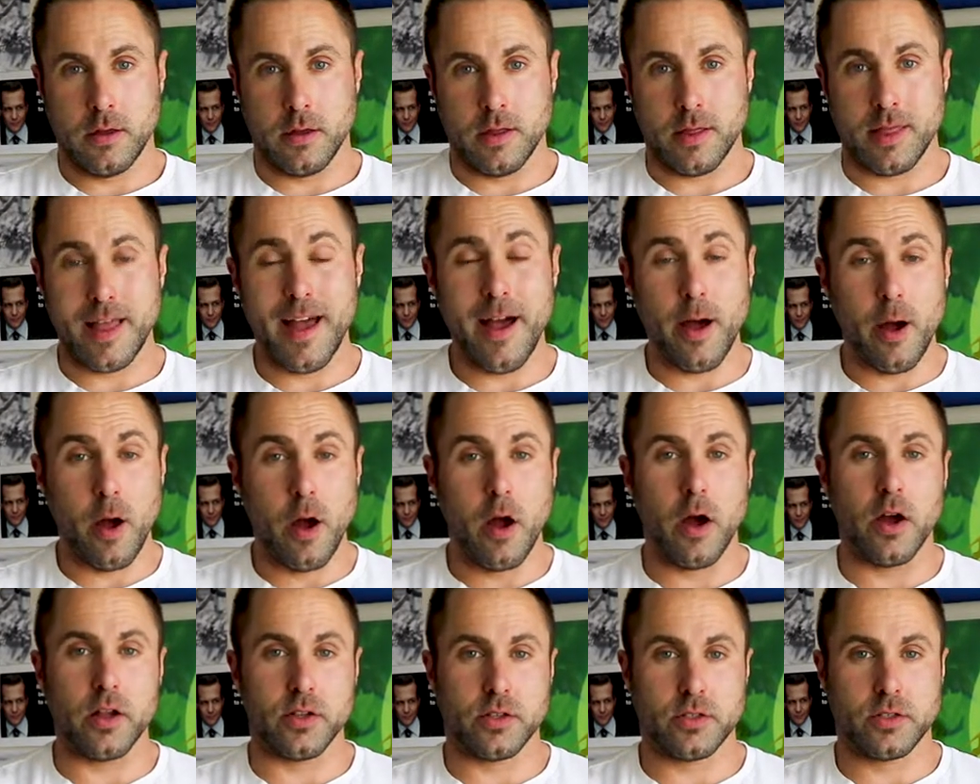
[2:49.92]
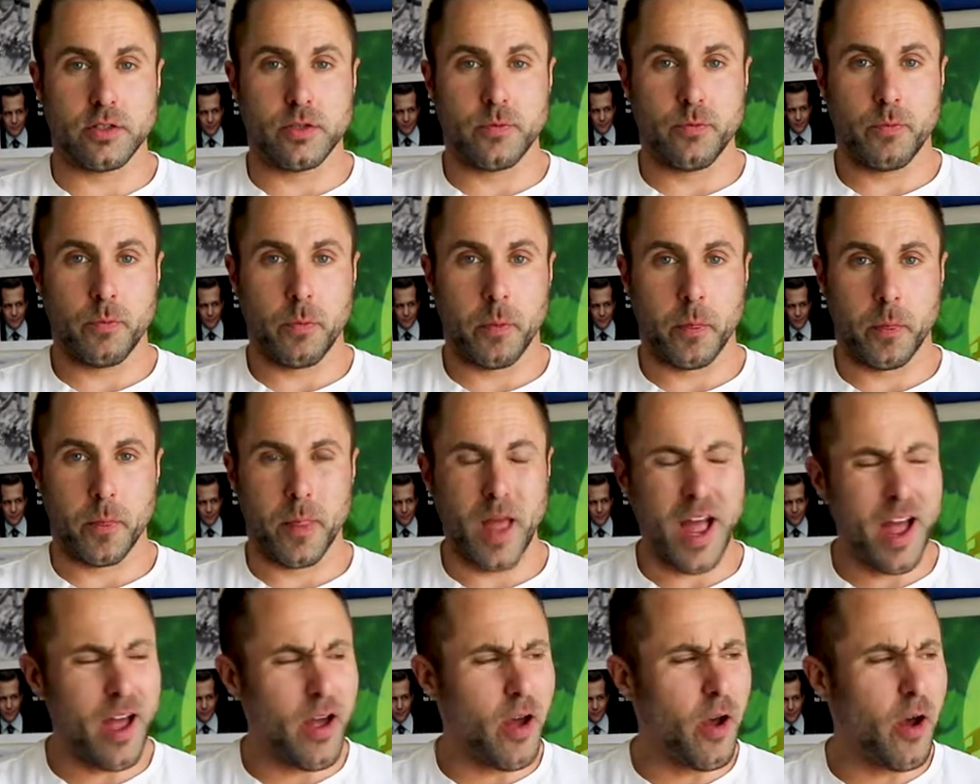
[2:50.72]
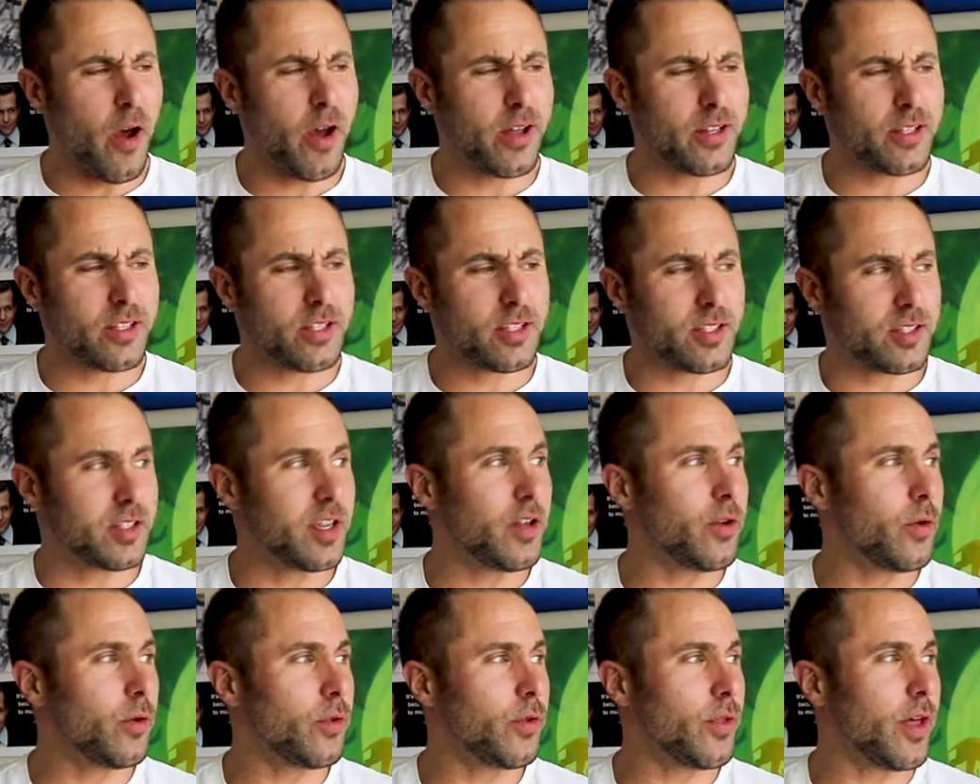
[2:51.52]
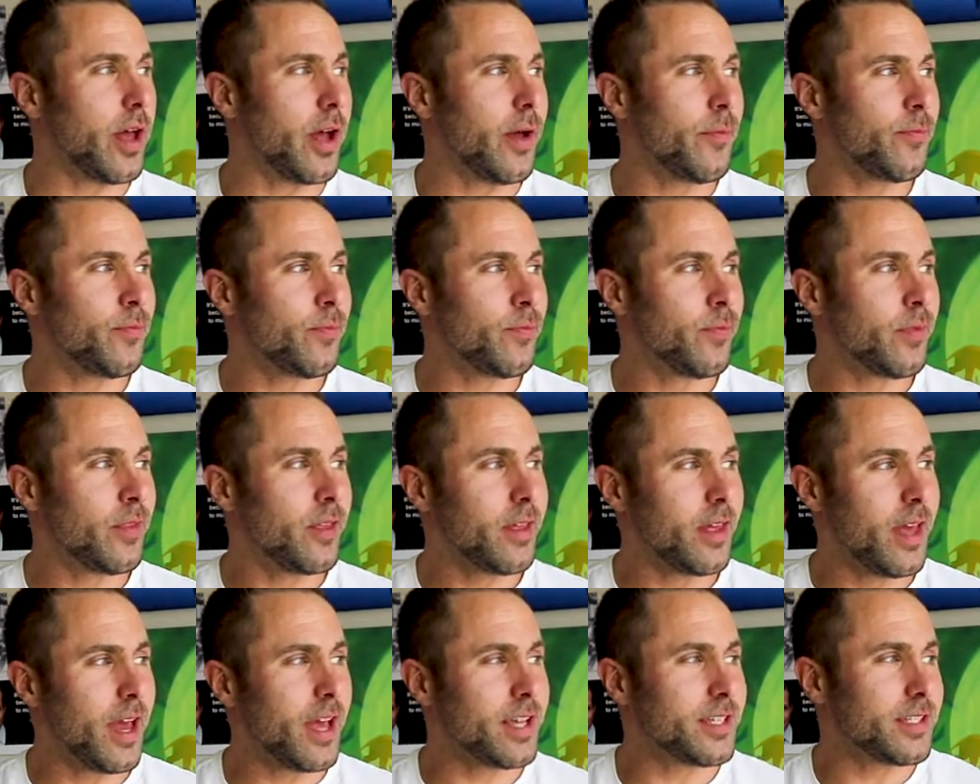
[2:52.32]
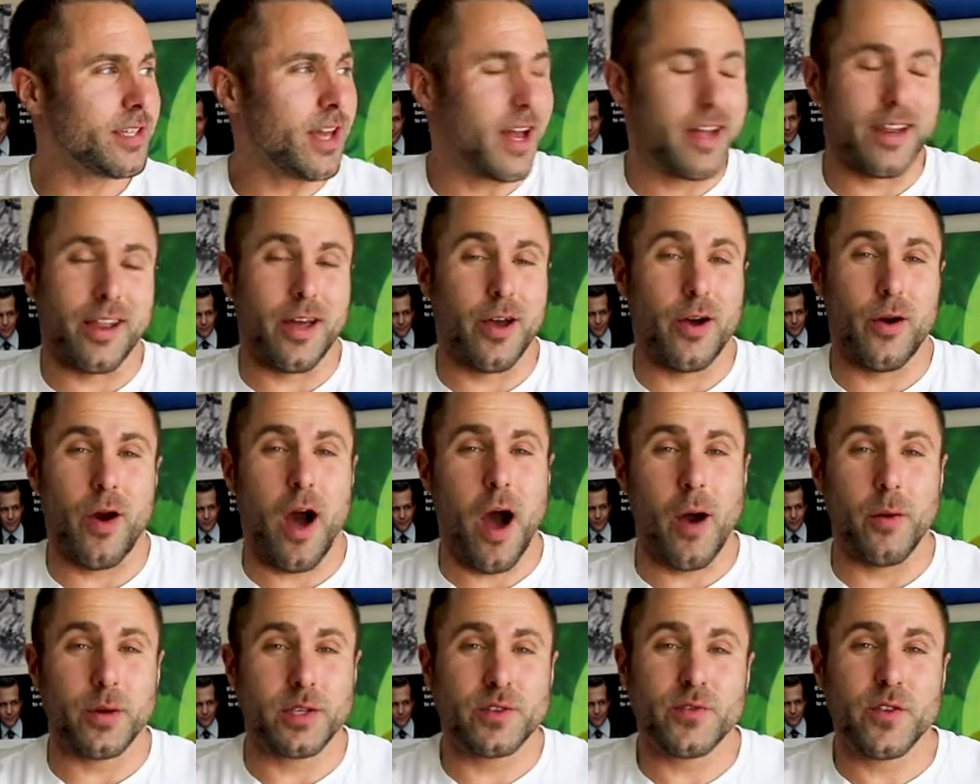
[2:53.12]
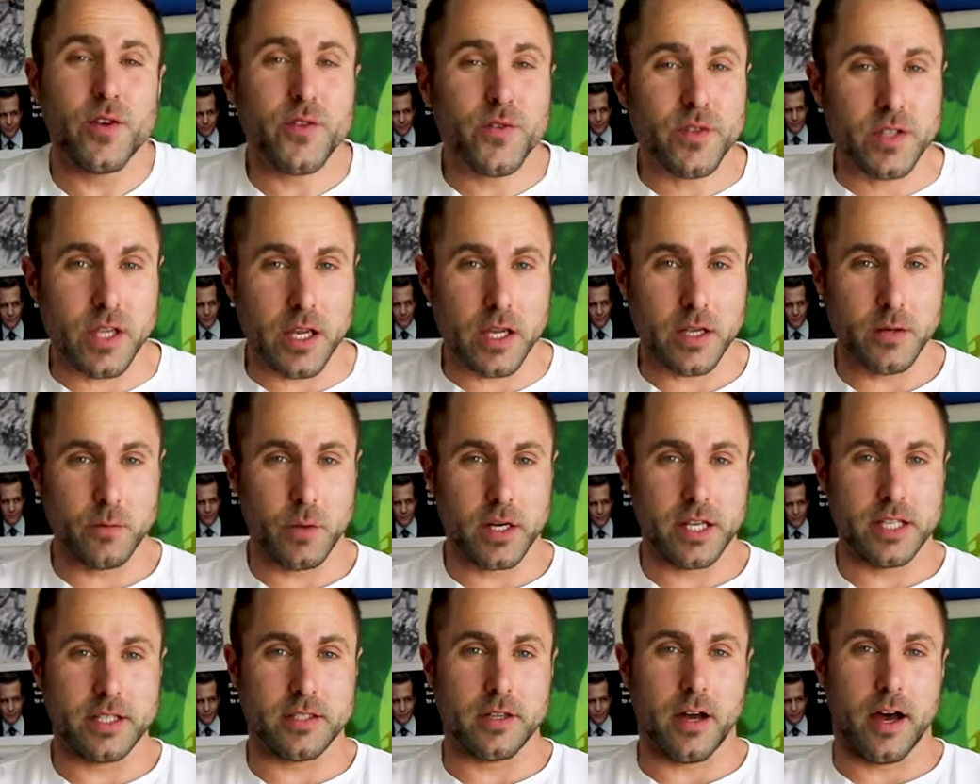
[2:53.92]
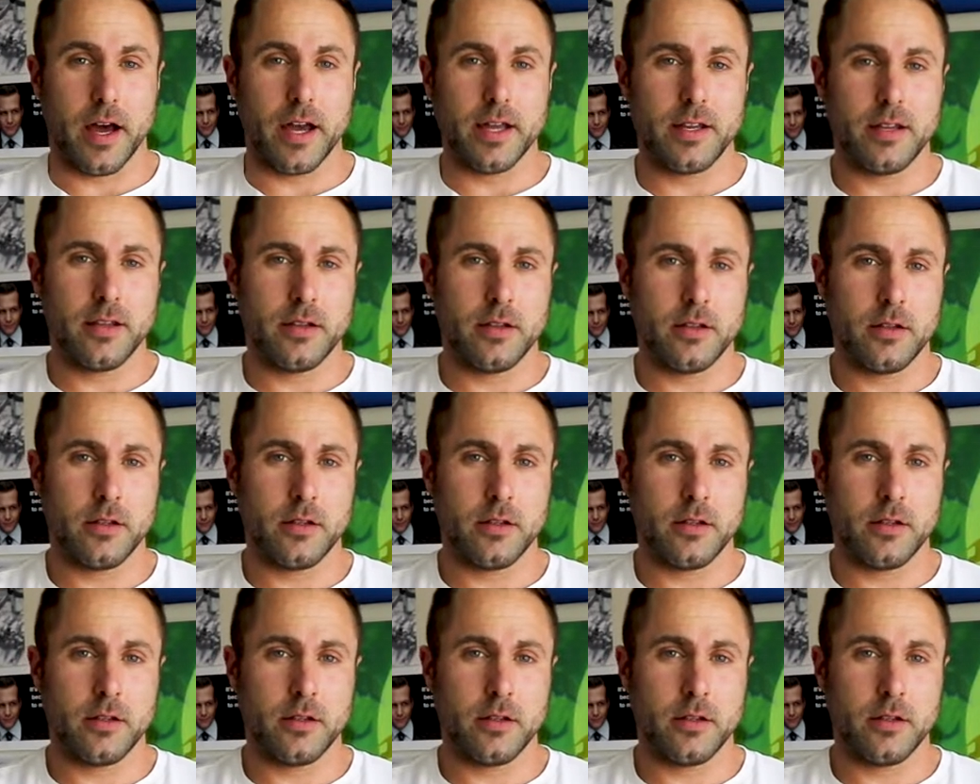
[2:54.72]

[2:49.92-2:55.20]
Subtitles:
And that hurts. That hurts still that, yes, I know, I was 15 when he died.